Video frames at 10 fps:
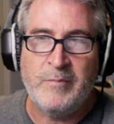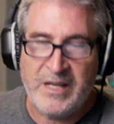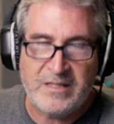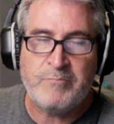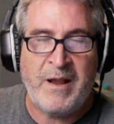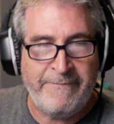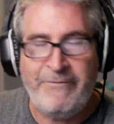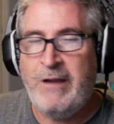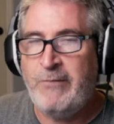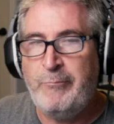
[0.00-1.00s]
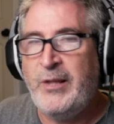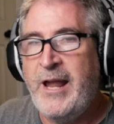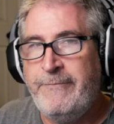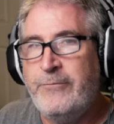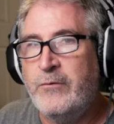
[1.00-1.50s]
It's my favorite
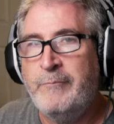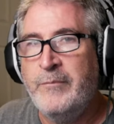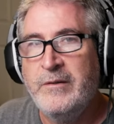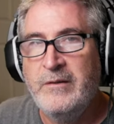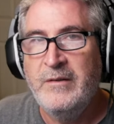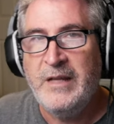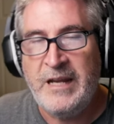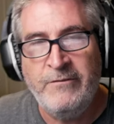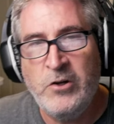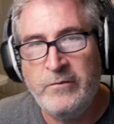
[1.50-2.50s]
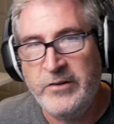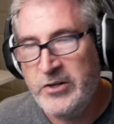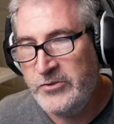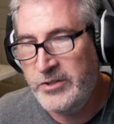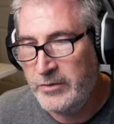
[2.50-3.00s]
platform, even over
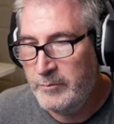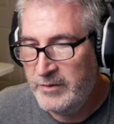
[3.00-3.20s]
YouTube.